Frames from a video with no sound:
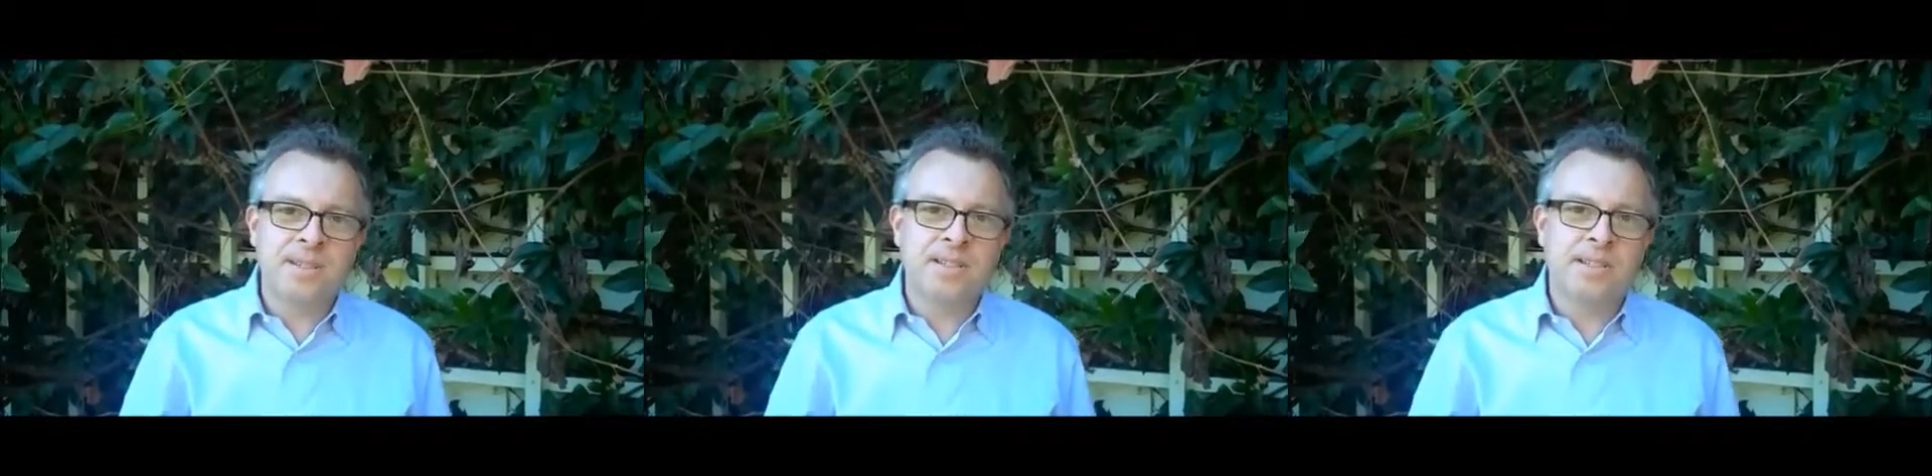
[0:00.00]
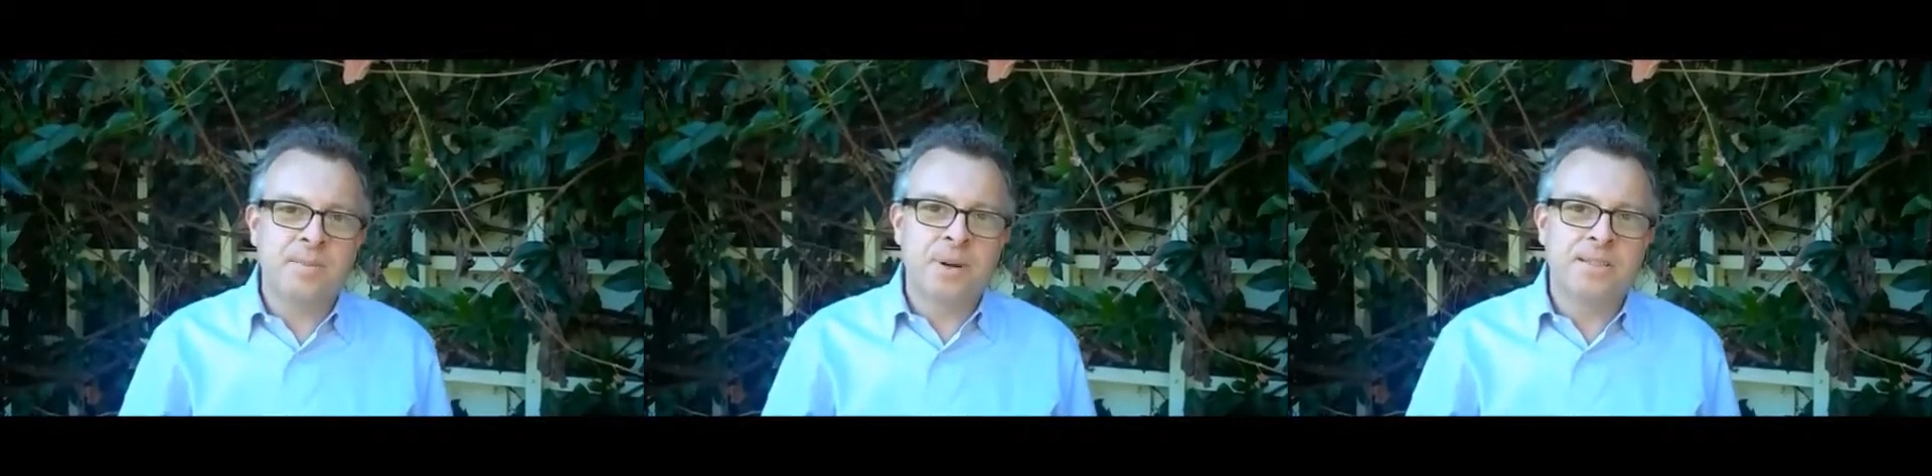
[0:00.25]

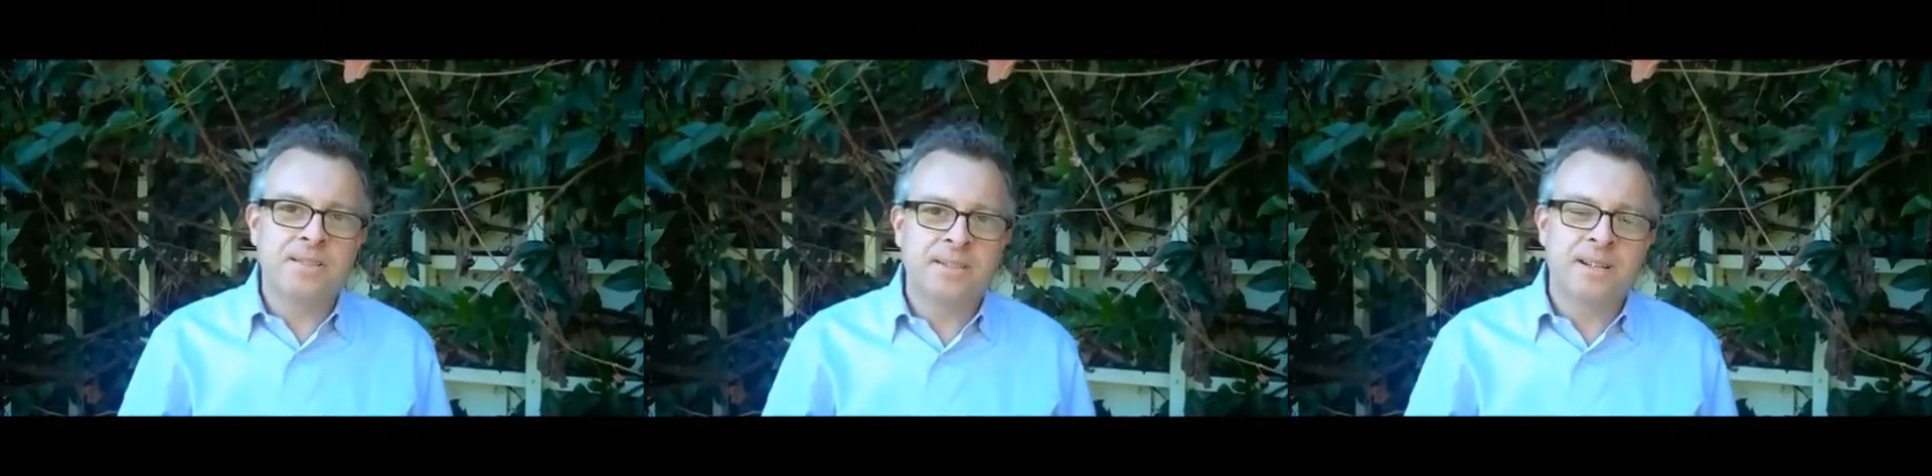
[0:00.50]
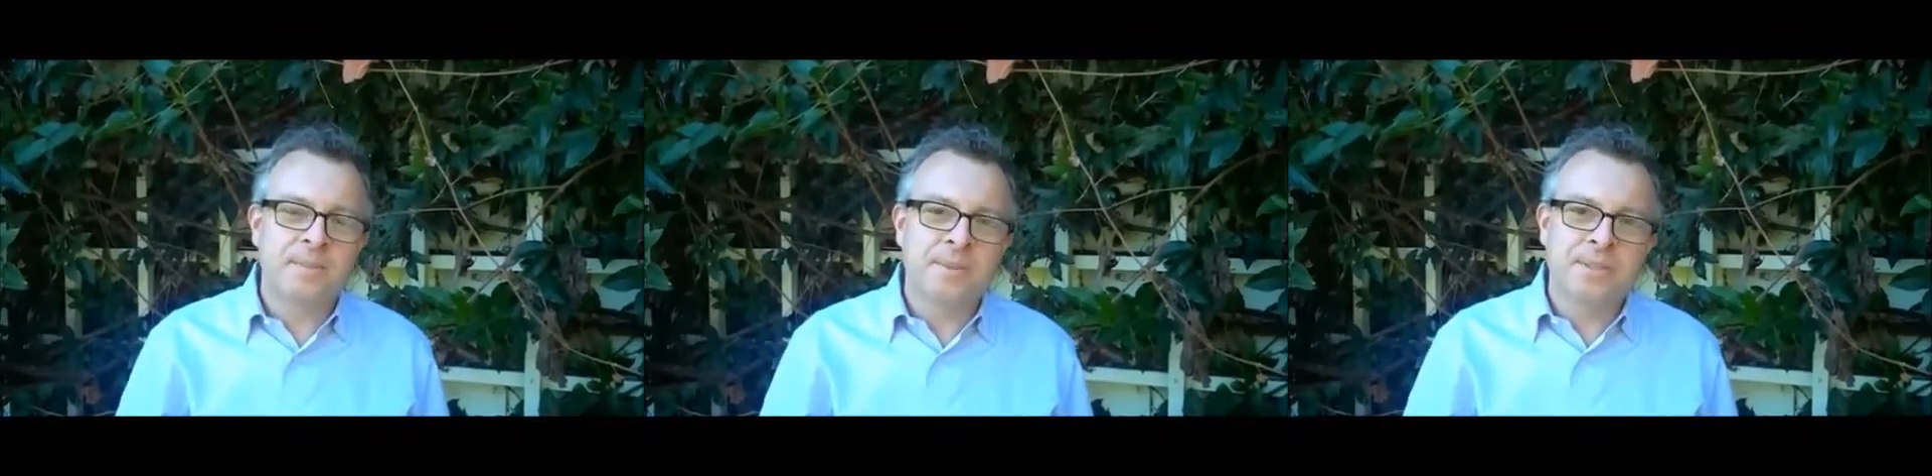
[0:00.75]
enterprise to
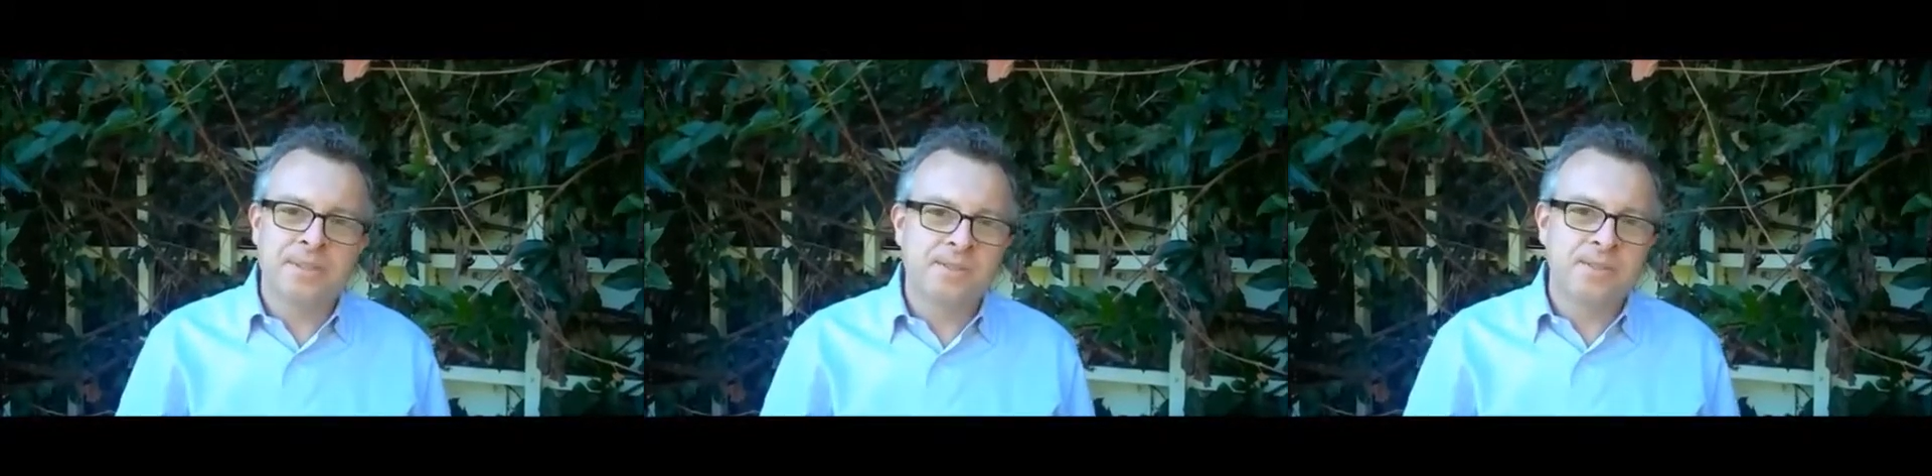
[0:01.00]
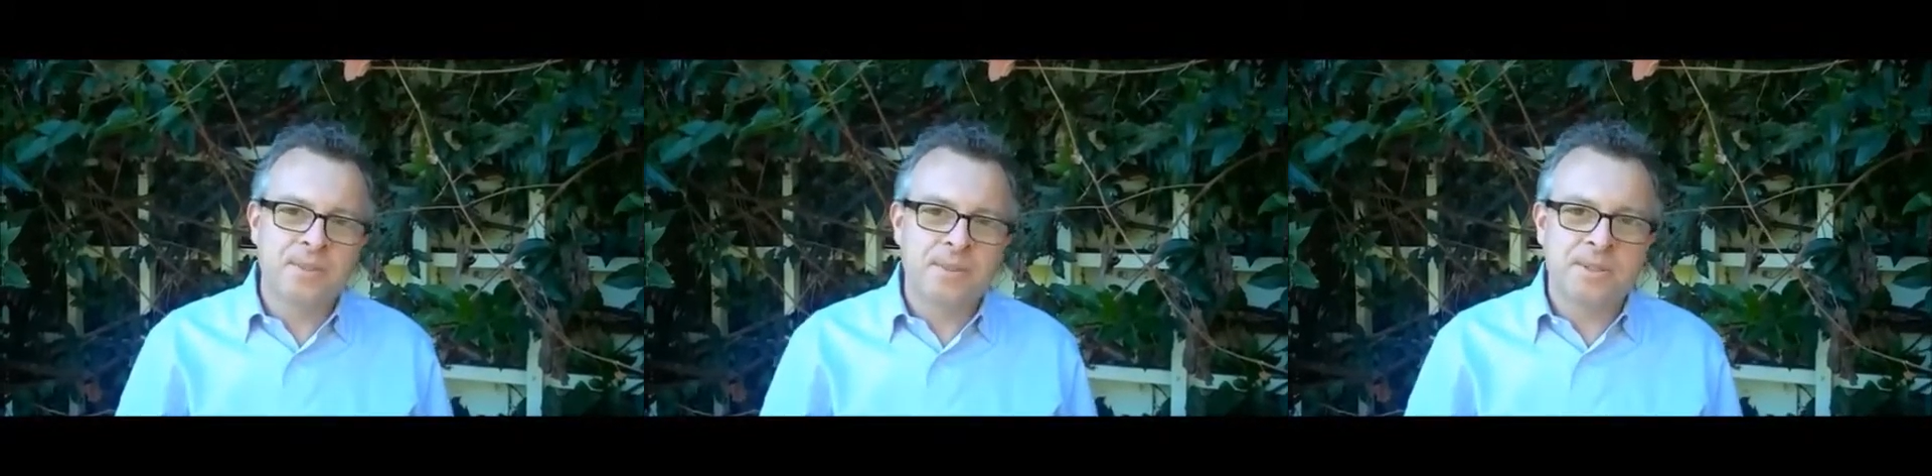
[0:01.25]
come and
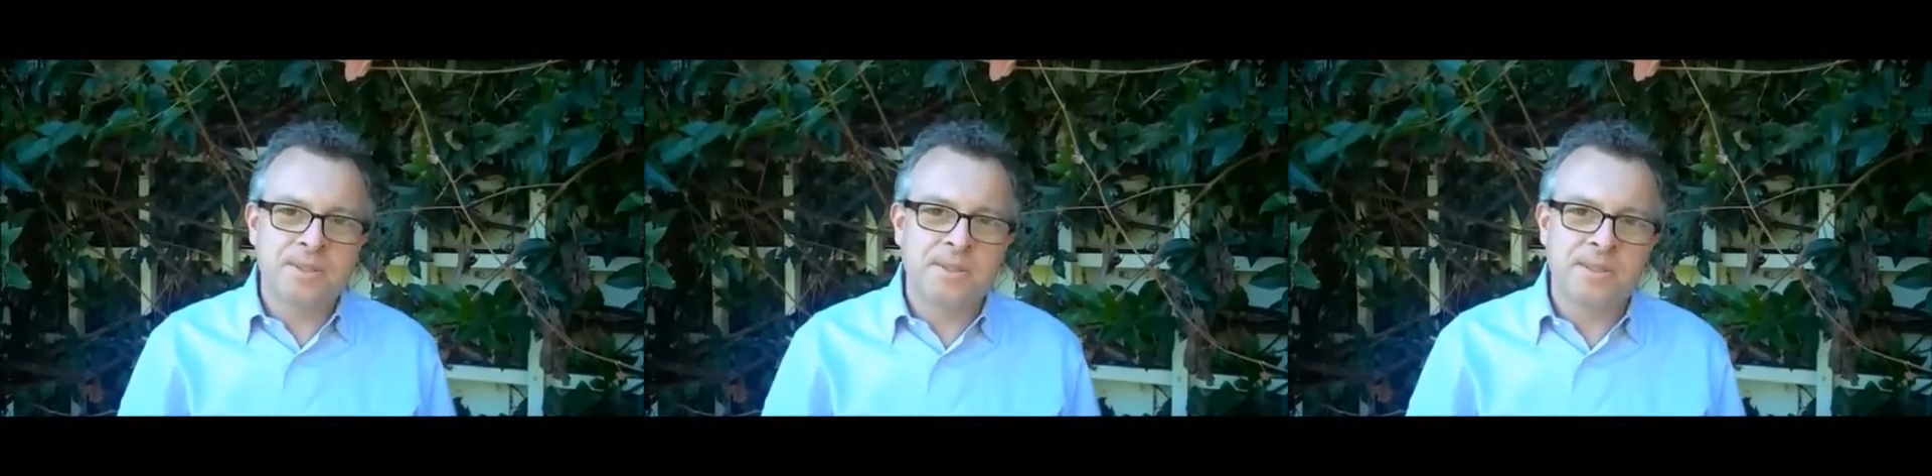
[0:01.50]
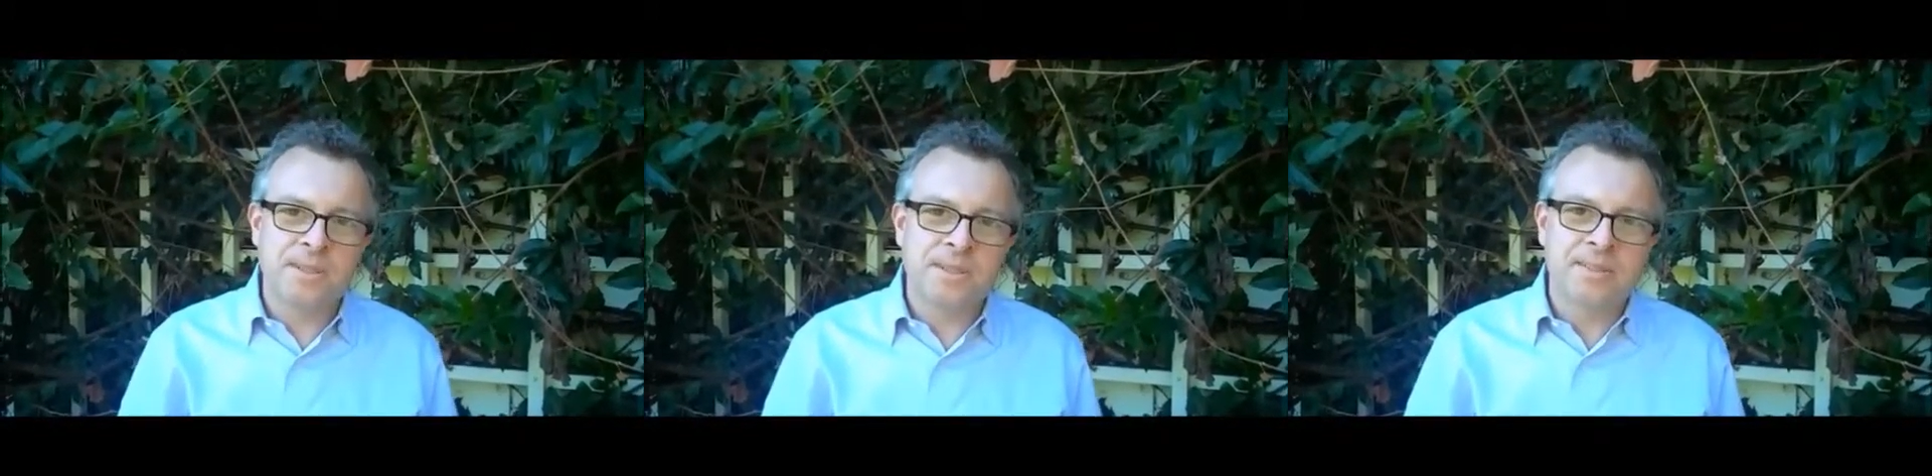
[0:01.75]
contribute to
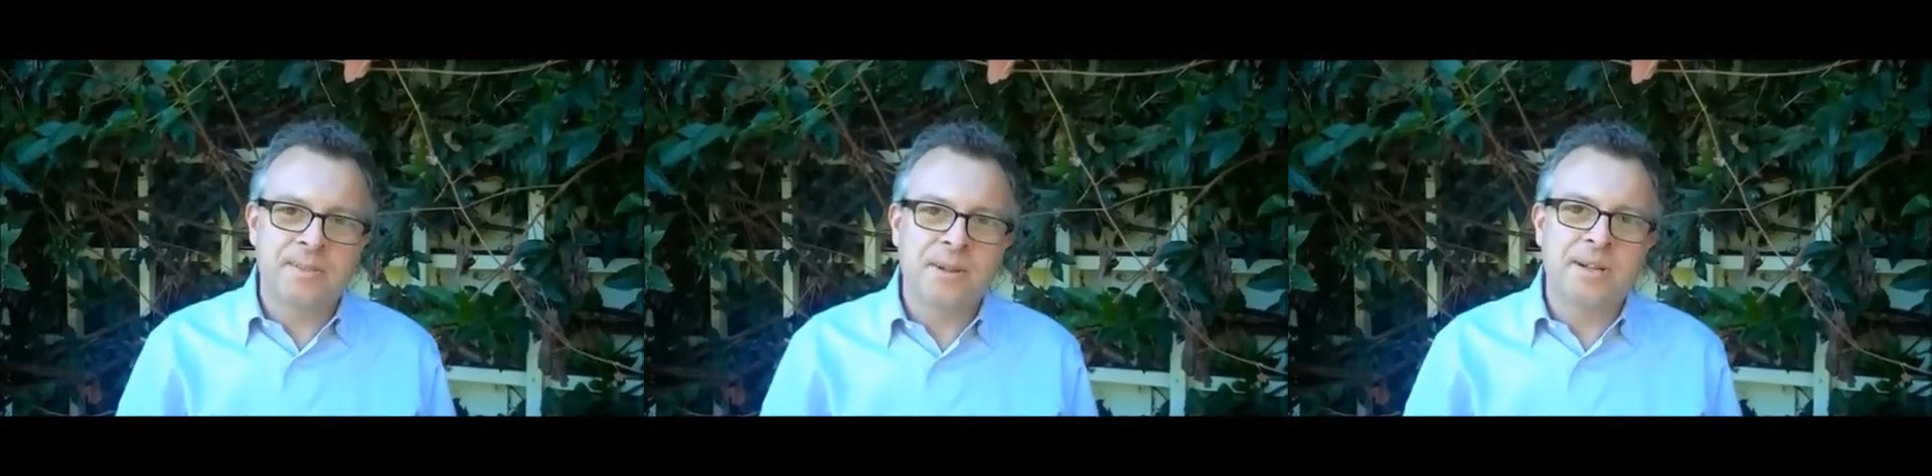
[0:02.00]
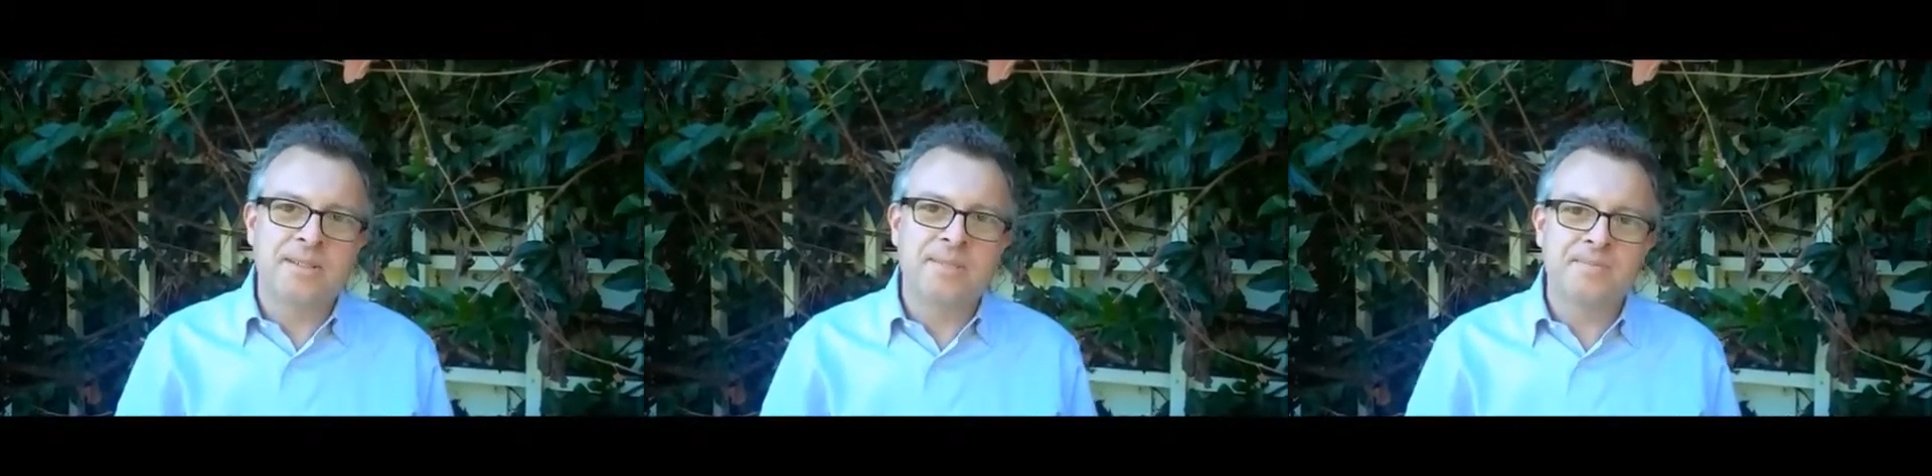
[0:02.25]
it as
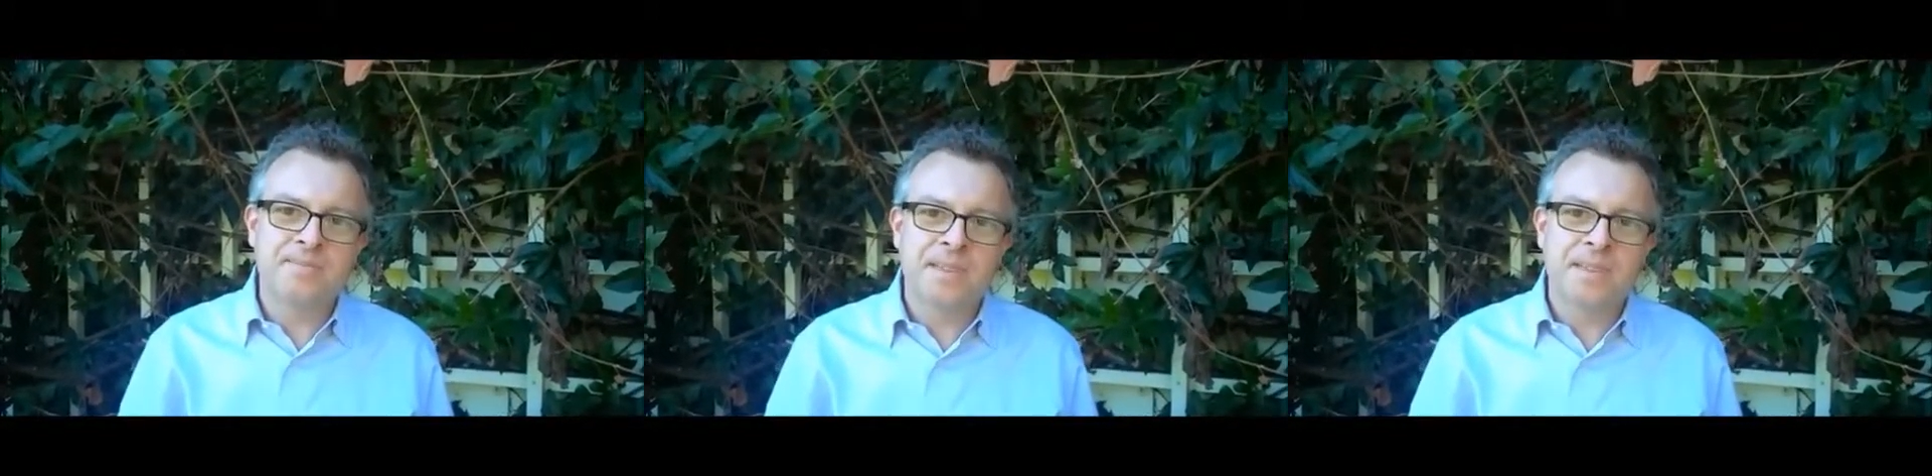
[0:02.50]
well.